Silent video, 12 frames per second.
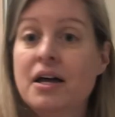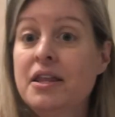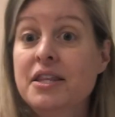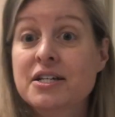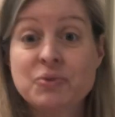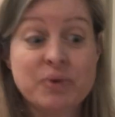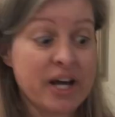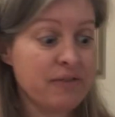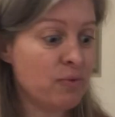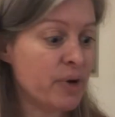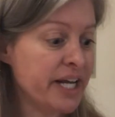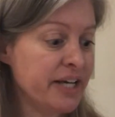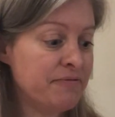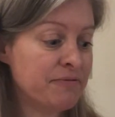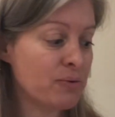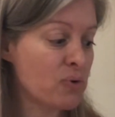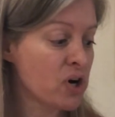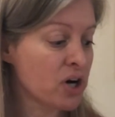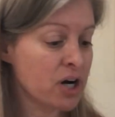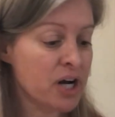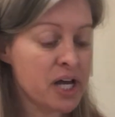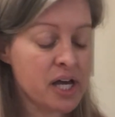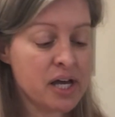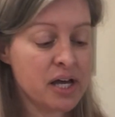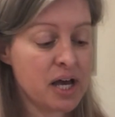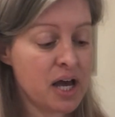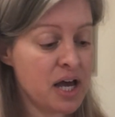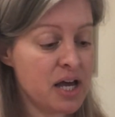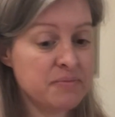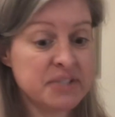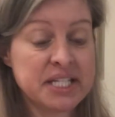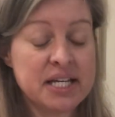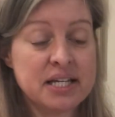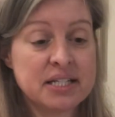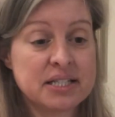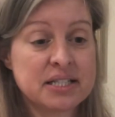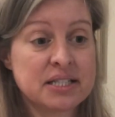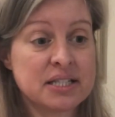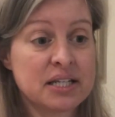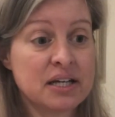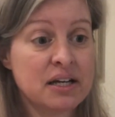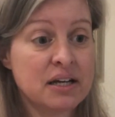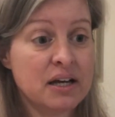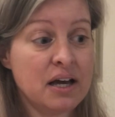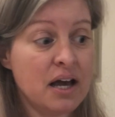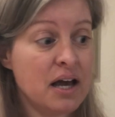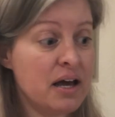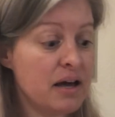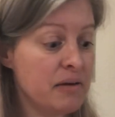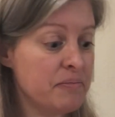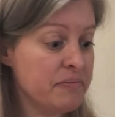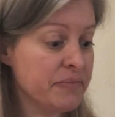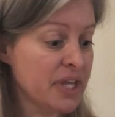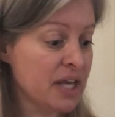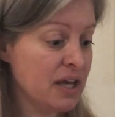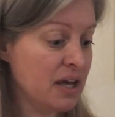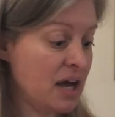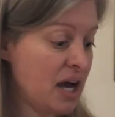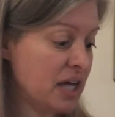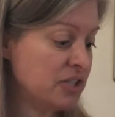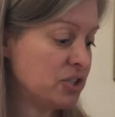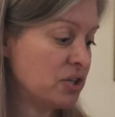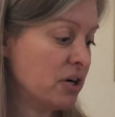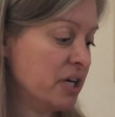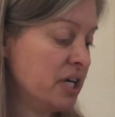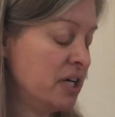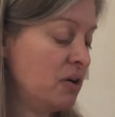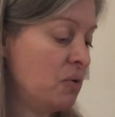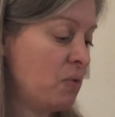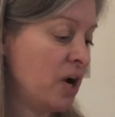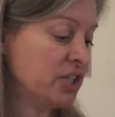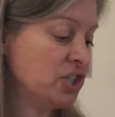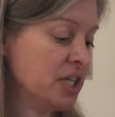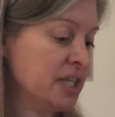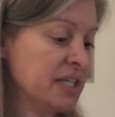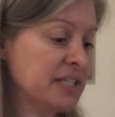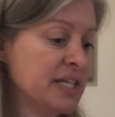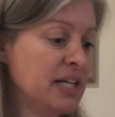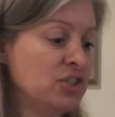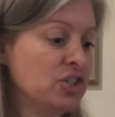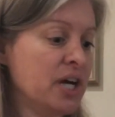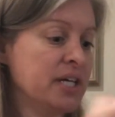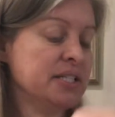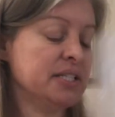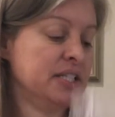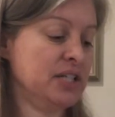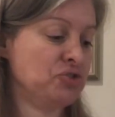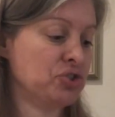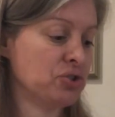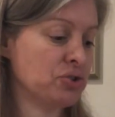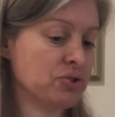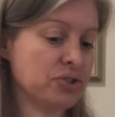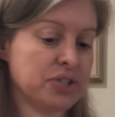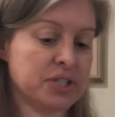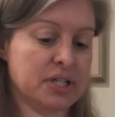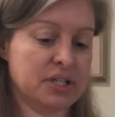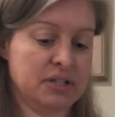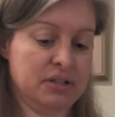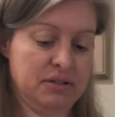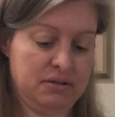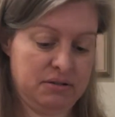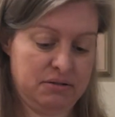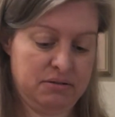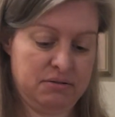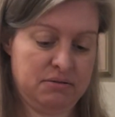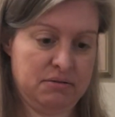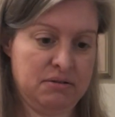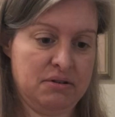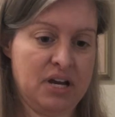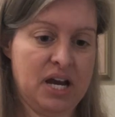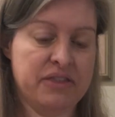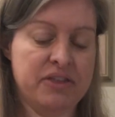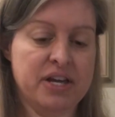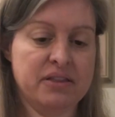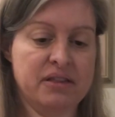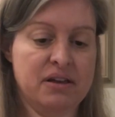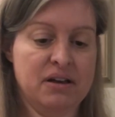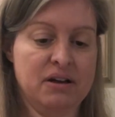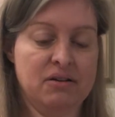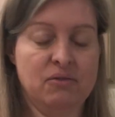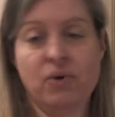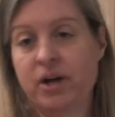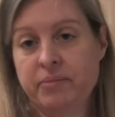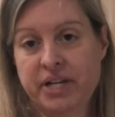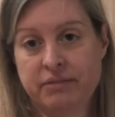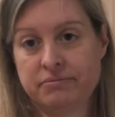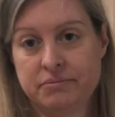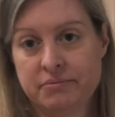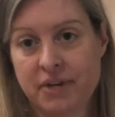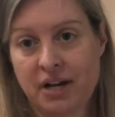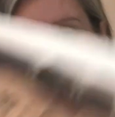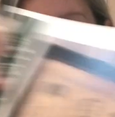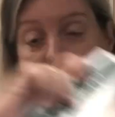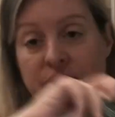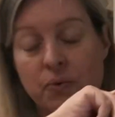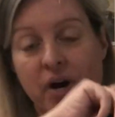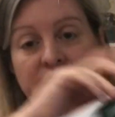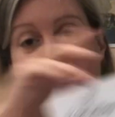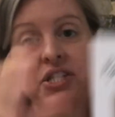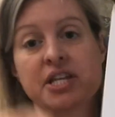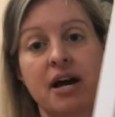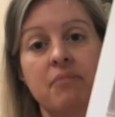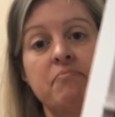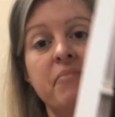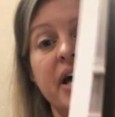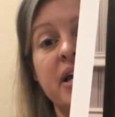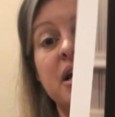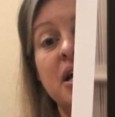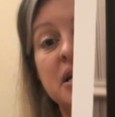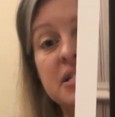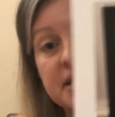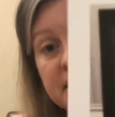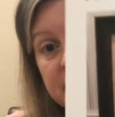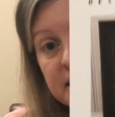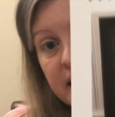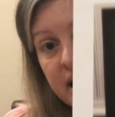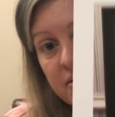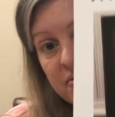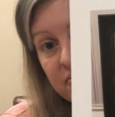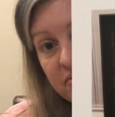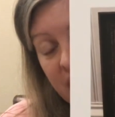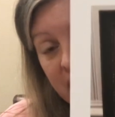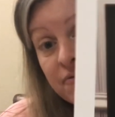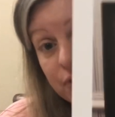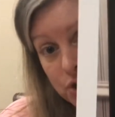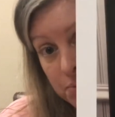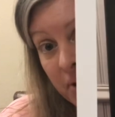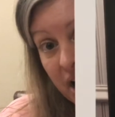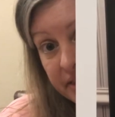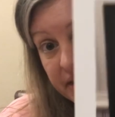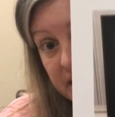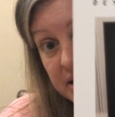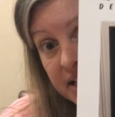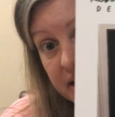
This one I've wanted for since I started watching the Sunshine Stitchers. I think, well, I mean, I've always watched them, but since they first bought this, I